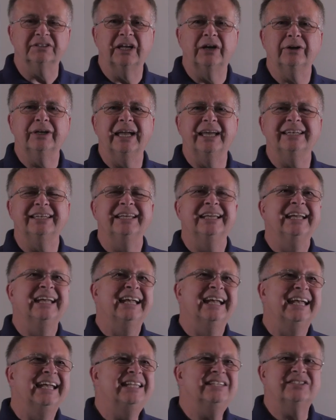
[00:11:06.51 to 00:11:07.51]
Now again,
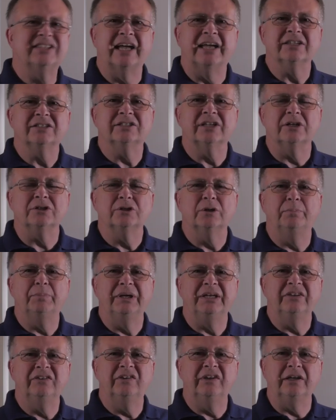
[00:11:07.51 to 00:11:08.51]
is that such a
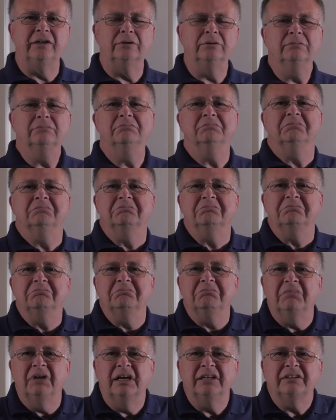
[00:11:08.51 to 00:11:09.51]
big deal?
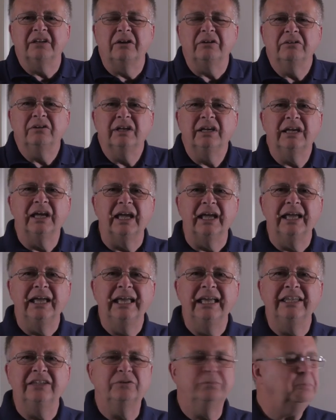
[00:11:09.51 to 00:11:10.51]
Well, I don't think it
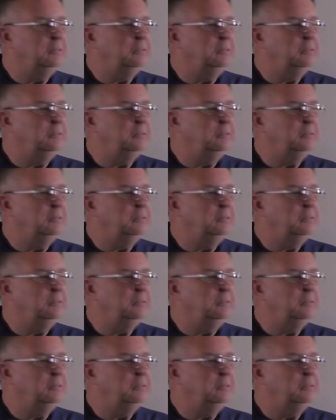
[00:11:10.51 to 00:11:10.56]
is